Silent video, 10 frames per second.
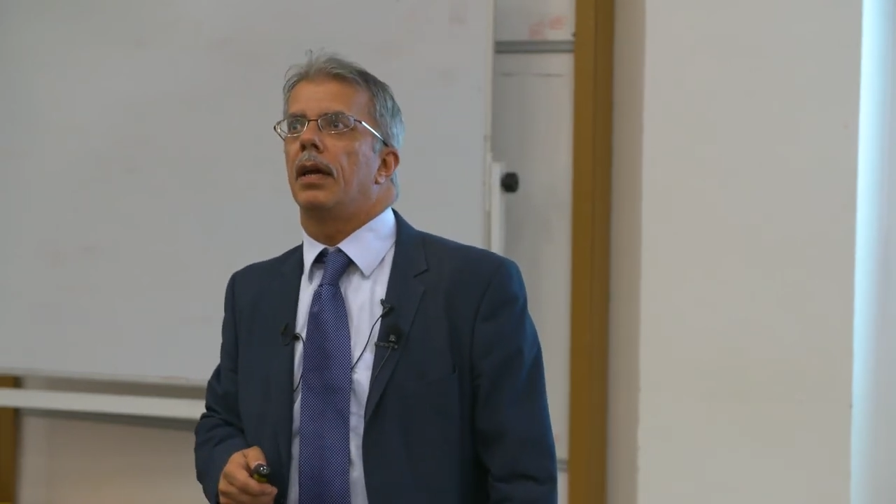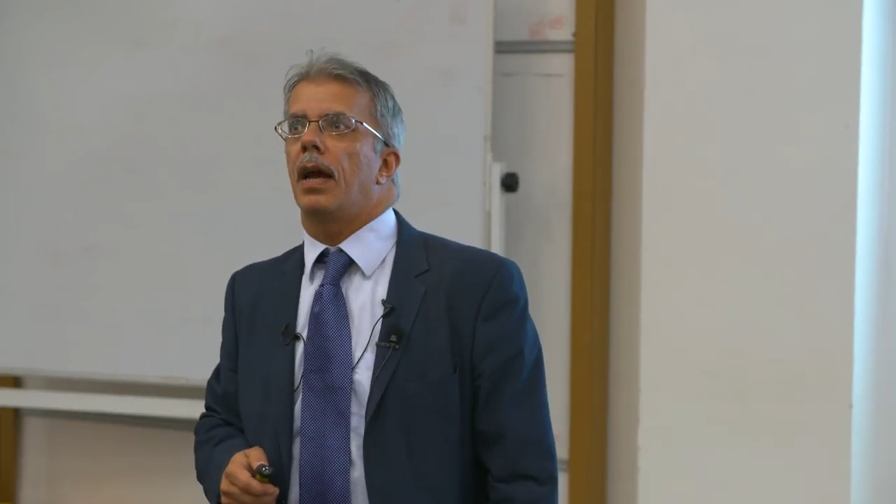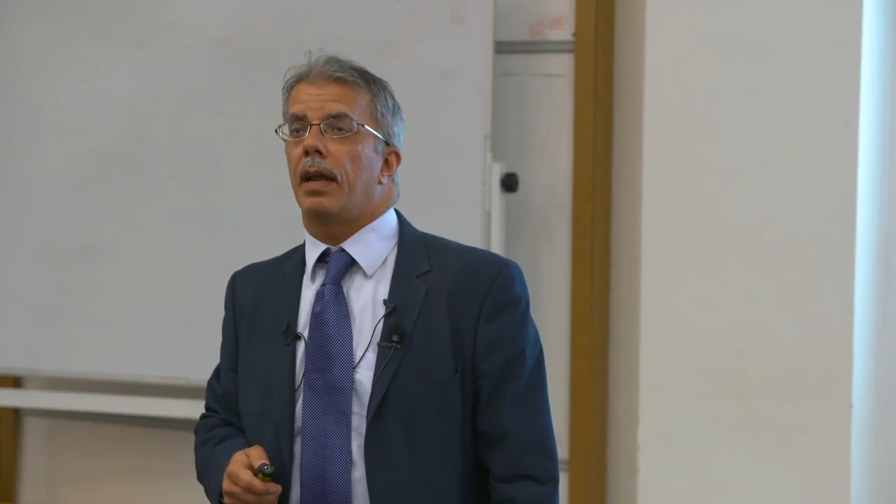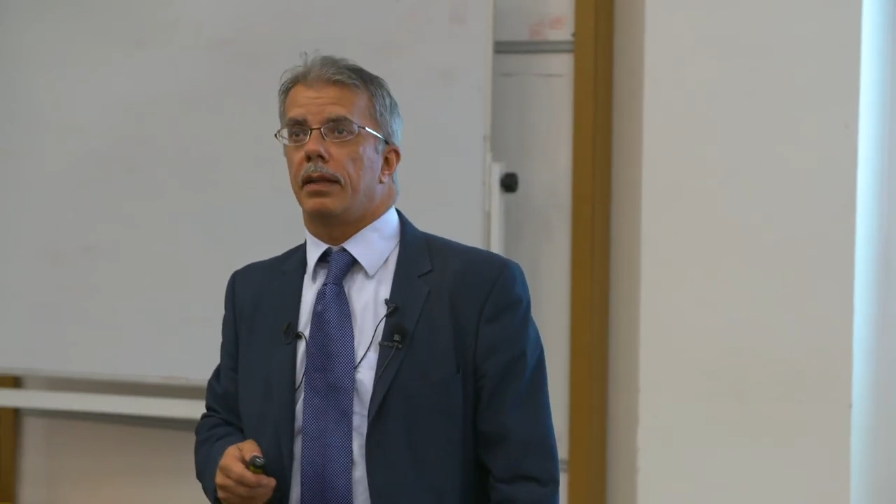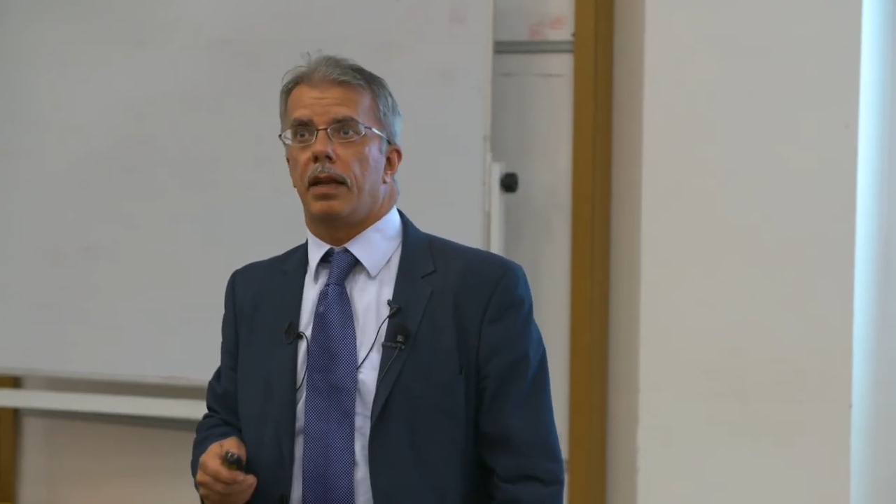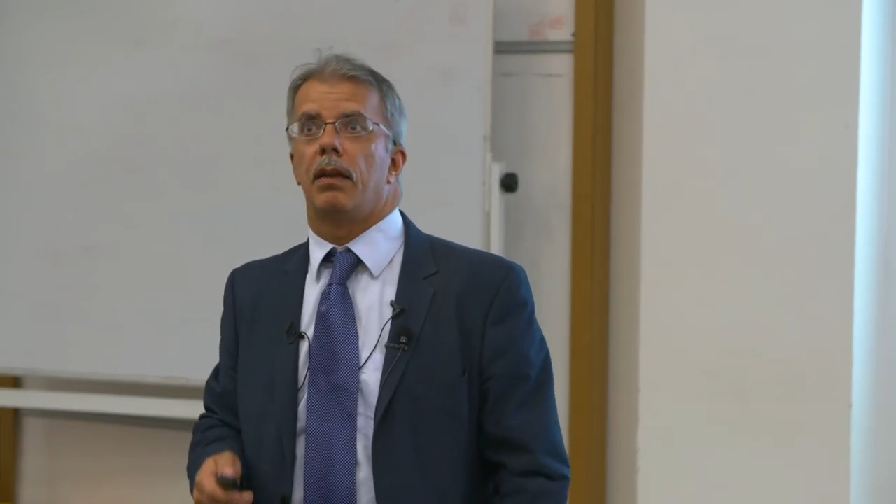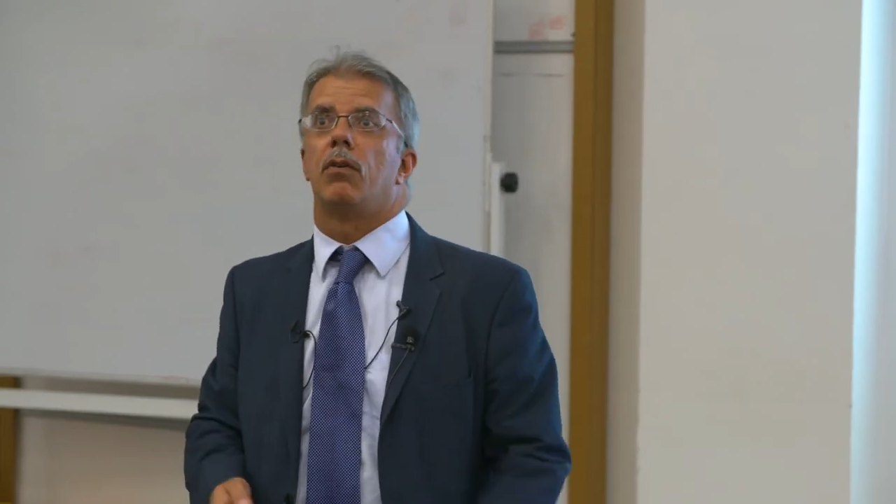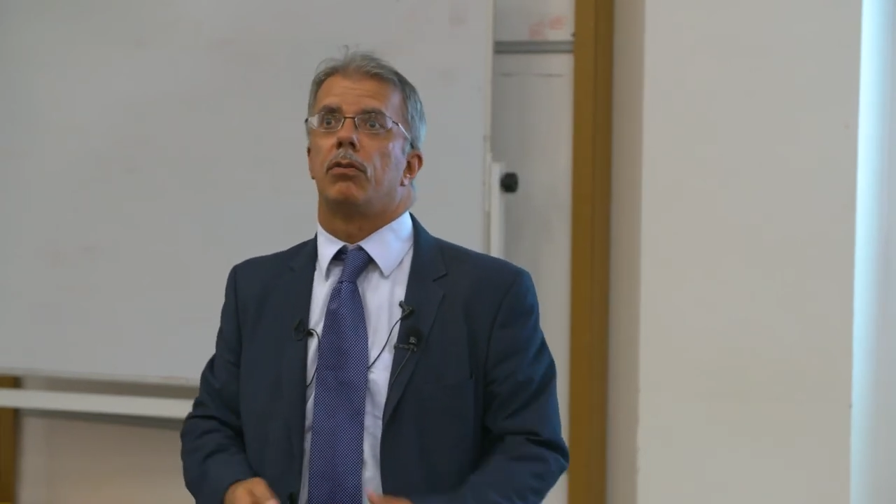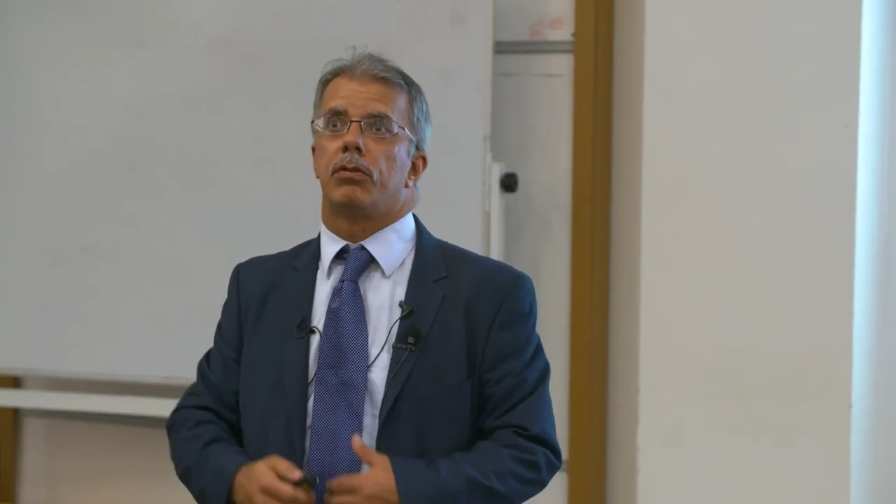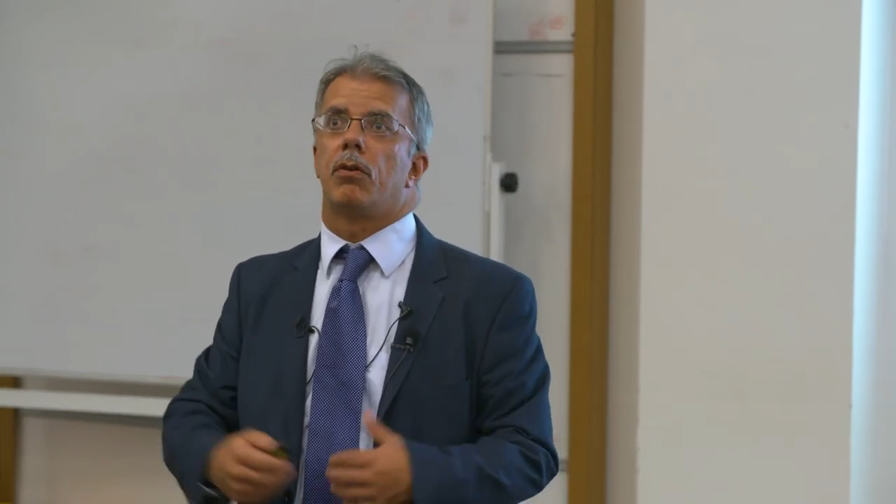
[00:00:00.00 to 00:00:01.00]
and then
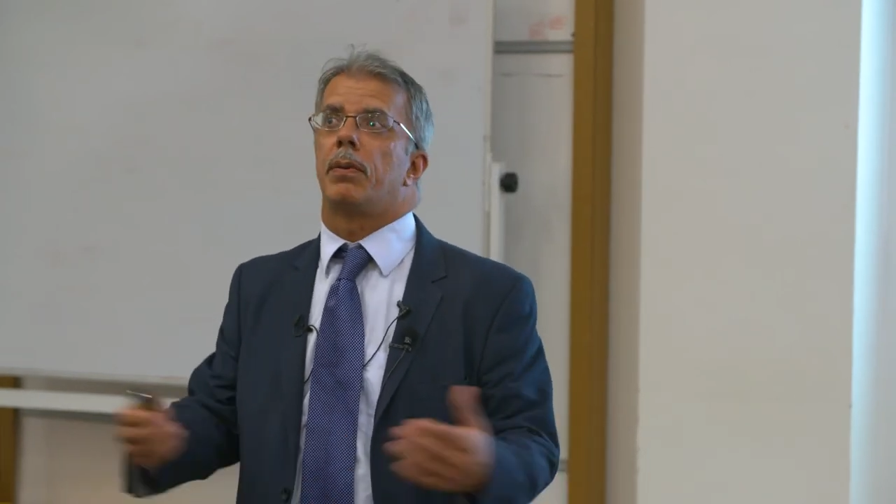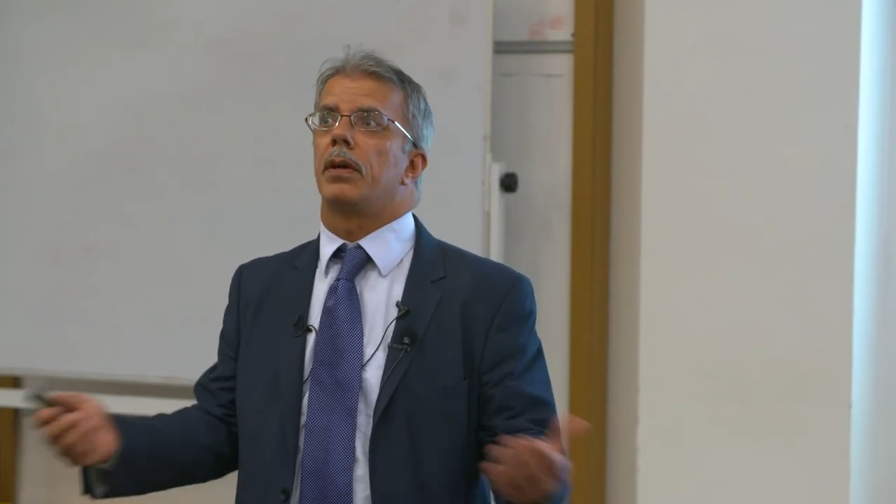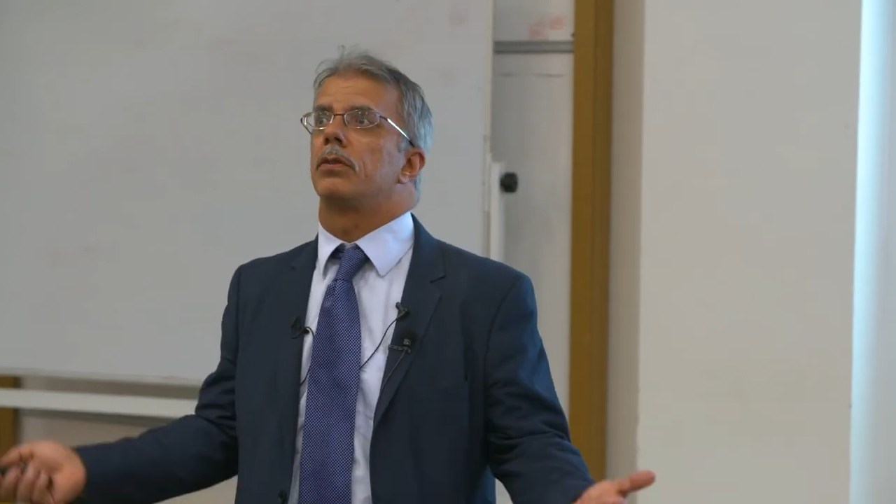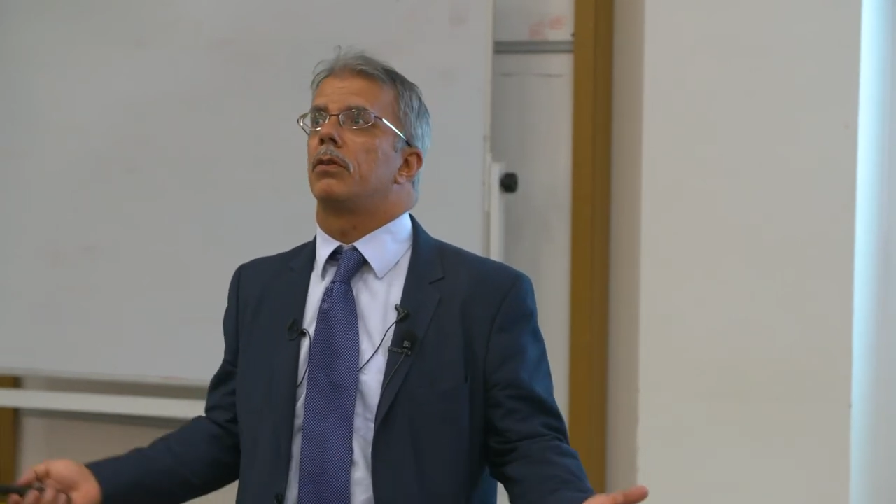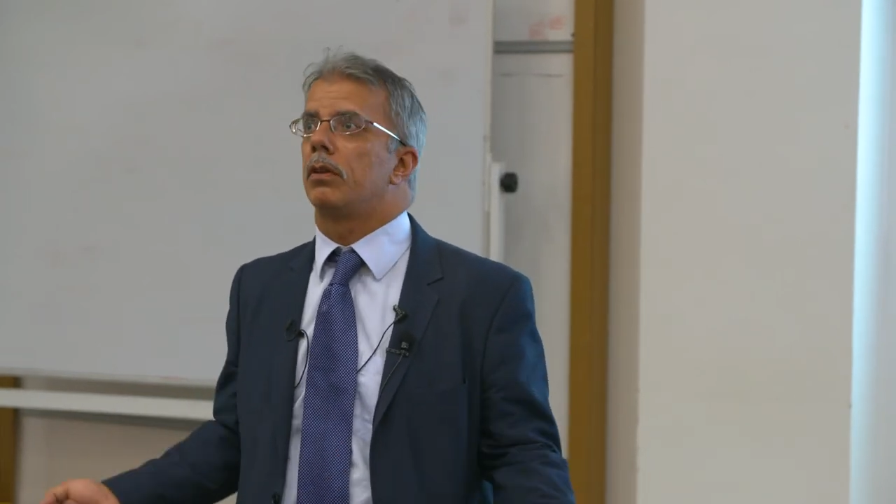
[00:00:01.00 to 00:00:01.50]
also appears